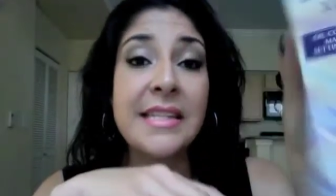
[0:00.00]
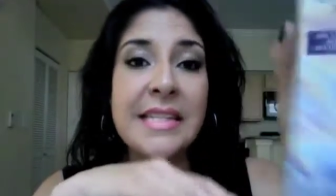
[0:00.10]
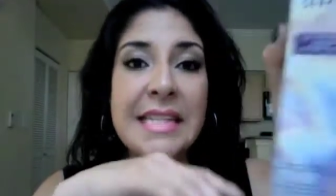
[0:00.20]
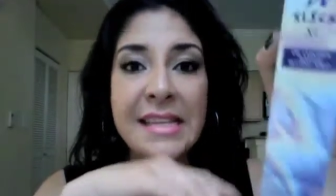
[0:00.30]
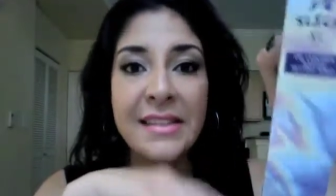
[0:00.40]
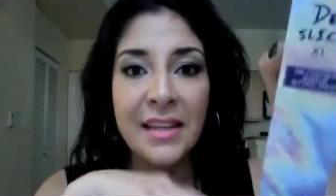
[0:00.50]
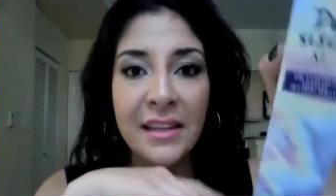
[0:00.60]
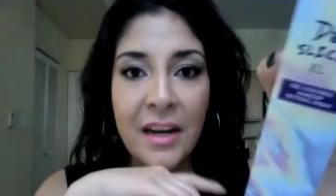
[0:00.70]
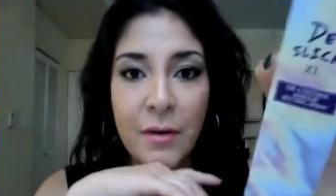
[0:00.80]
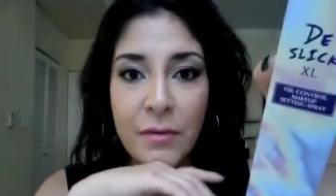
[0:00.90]

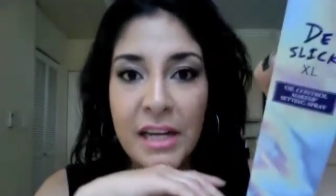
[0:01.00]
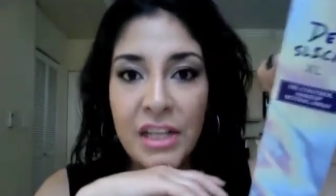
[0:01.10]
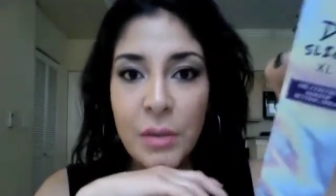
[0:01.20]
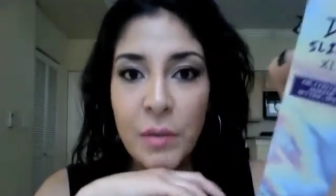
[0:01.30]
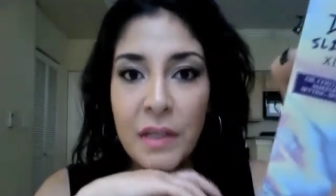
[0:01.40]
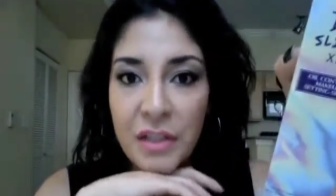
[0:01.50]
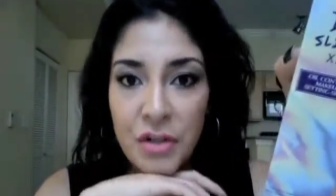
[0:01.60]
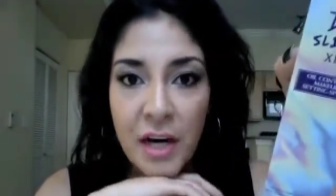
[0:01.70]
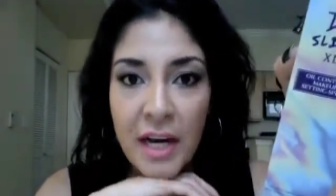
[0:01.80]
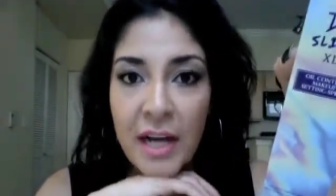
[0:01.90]
De-Slick that I was actually wanting to
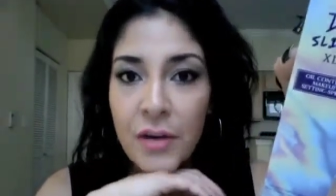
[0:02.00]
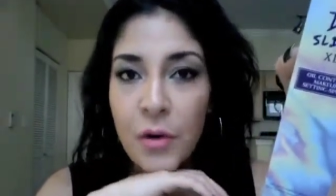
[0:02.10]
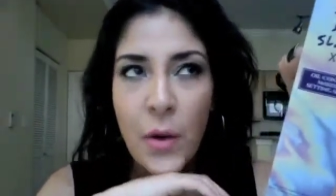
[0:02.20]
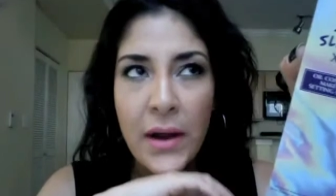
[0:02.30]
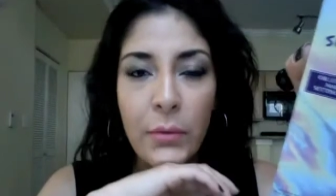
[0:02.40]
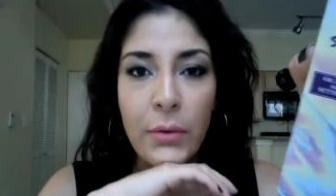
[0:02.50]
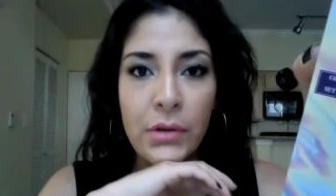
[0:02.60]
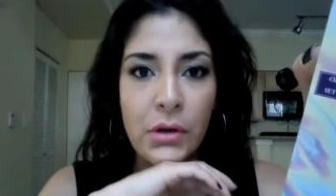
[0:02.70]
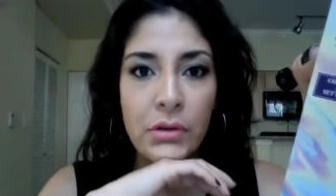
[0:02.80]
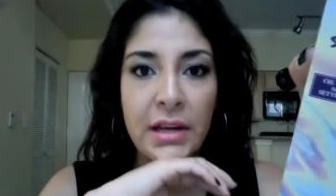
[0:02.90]
try. I don't know why I went
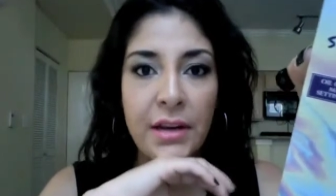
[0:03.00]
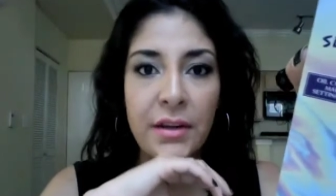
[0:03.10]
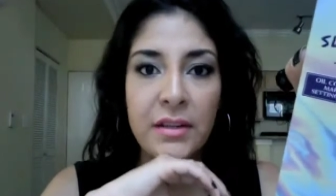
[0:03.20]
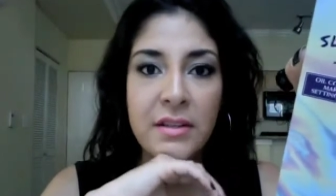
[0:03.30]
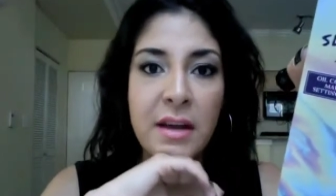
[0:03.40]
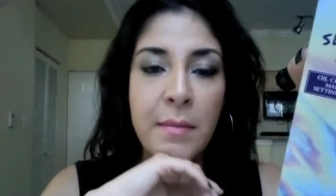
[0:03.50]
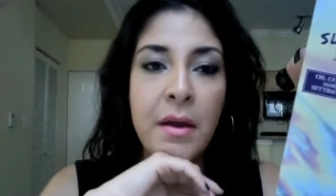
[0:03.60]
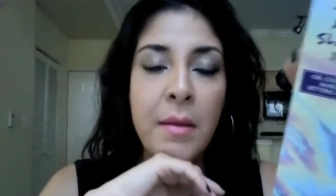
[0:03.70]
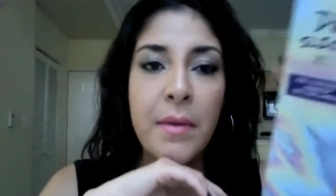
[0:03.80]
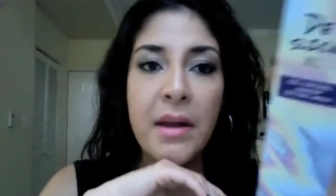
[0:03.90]
with the All Nighter at the time,
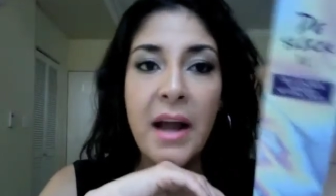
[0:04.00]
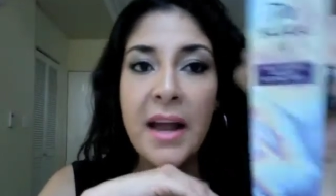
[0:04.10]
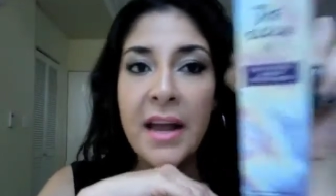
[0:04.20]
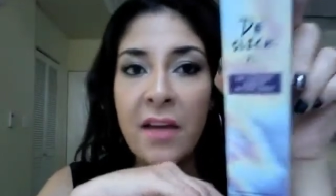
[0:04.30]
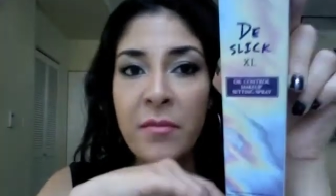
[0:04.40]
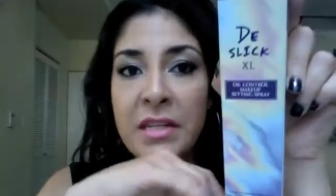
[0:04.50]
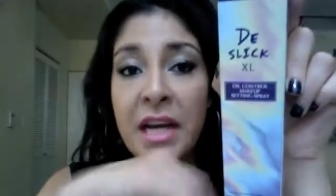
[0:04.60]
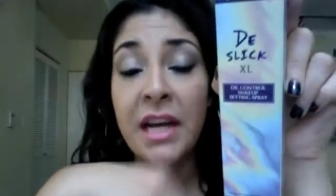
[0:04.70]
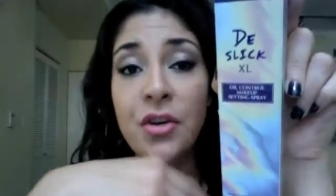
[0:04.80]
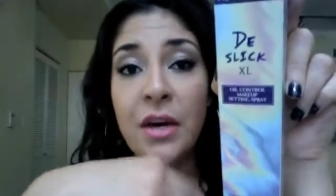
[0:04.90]
but I have been
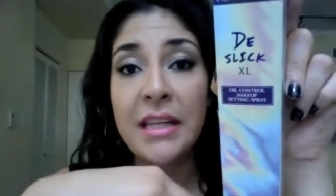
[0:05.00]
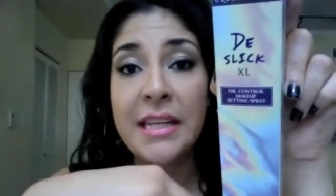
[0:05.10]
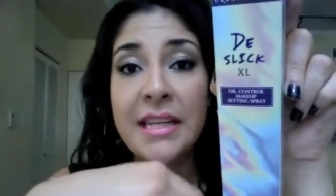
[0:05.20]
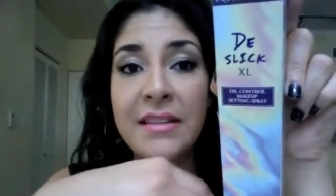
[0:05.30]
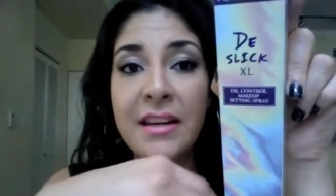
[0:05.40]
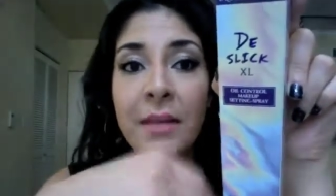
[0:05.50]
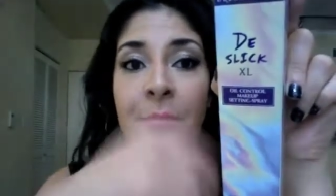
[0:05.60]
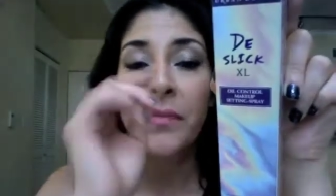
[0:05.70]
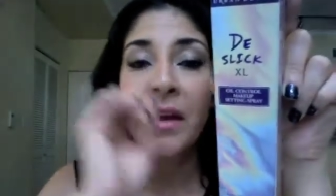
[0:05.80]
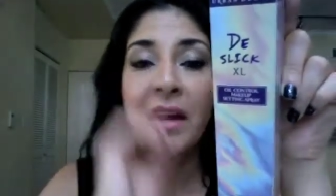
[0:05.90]
dying to try the De-Slick.
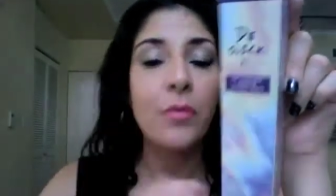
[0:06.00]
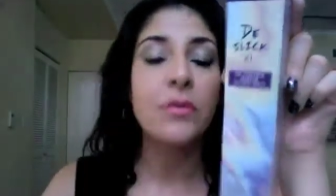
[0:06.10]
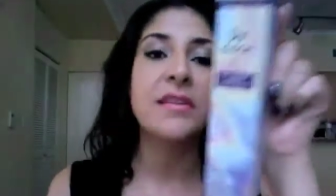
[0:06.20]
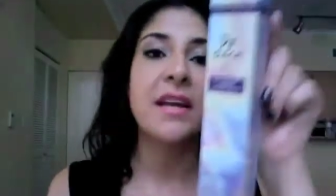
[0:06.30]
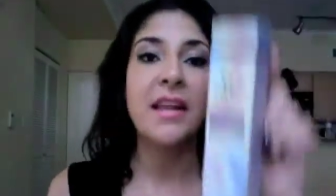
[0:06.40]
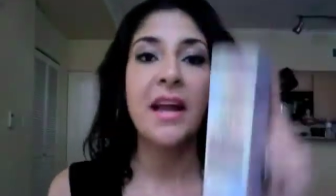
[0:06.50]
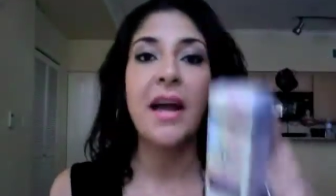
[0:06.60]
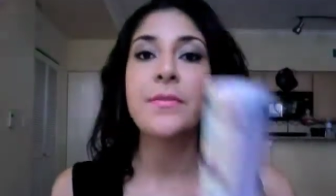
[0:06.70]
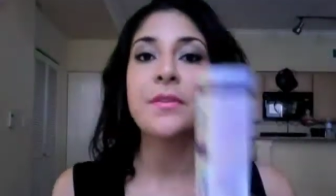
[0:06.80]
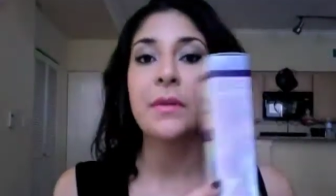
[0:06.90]
And I will say that
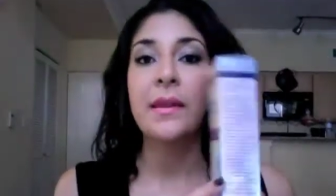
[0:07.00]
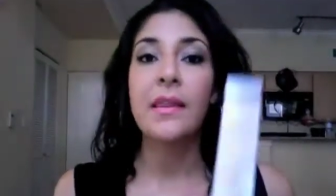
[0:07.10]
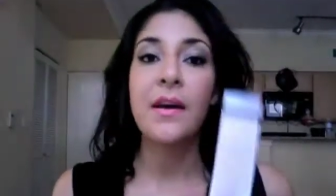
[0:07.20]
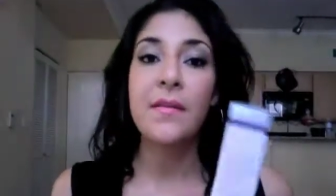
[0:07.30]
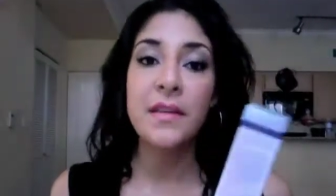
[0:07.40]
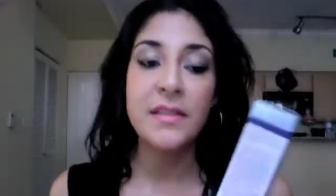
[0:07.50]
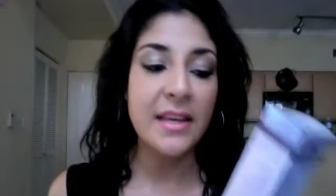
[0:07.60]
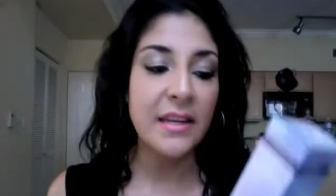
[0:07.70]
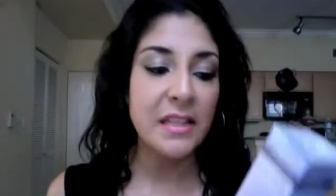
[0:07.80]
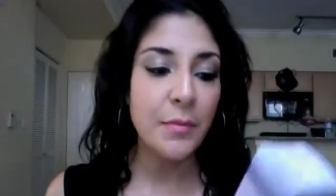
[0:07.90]
I absolutely love this
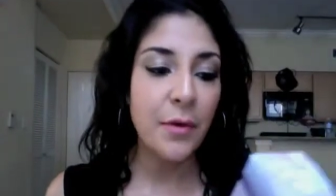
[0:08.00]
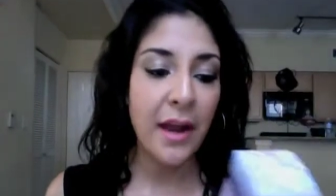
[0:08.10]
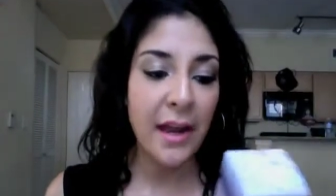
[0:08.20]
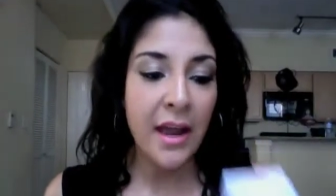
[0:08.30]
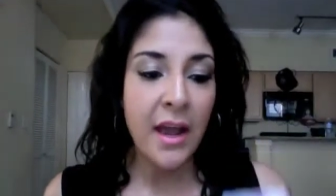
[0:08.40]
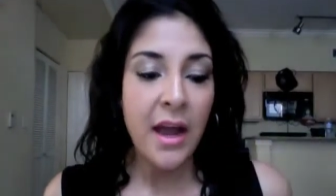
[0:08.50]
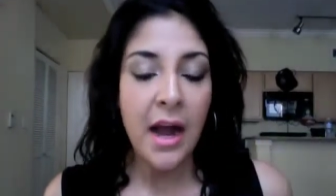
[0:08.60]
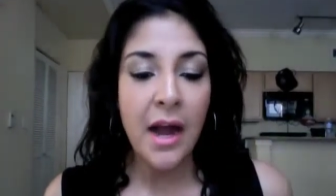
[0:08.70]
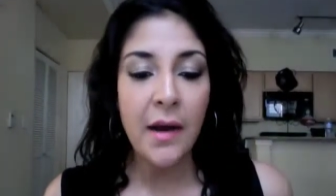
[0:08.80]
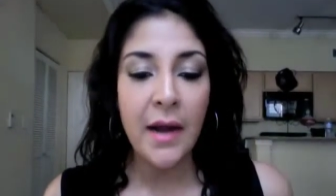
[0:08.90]
setting spray.
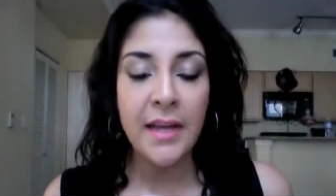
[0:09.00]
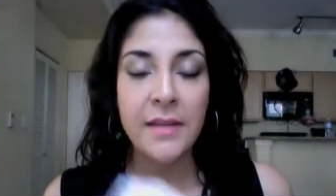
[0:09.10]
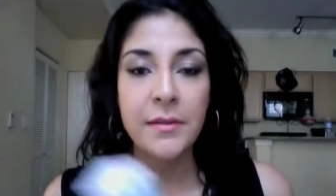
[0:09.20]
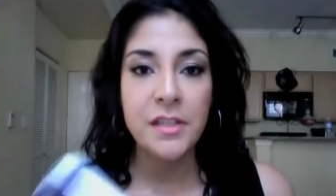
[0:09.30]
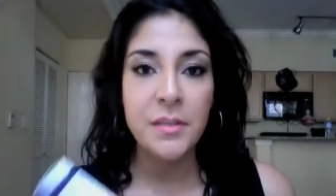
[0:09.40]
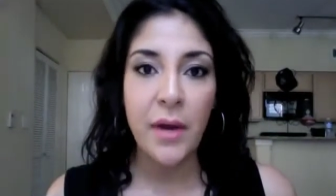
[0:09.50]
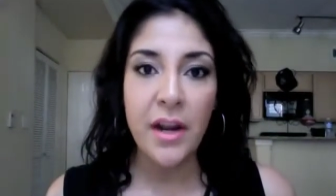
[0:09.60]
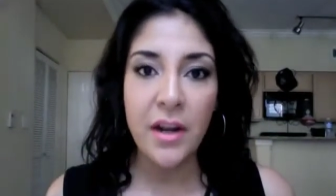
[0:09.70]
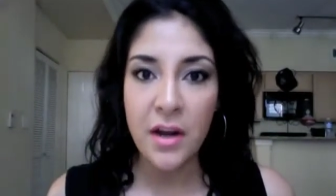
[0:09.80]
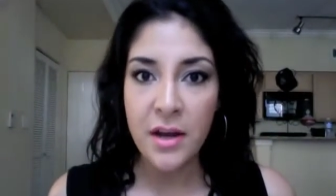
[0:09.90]
Uh, I
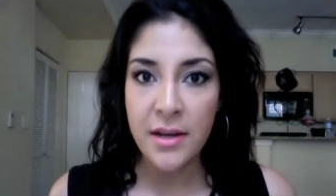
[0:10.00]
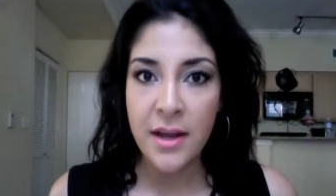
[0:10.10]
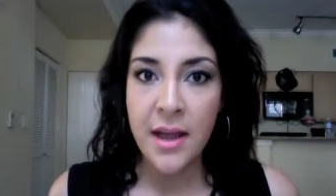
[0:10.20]
sprayed on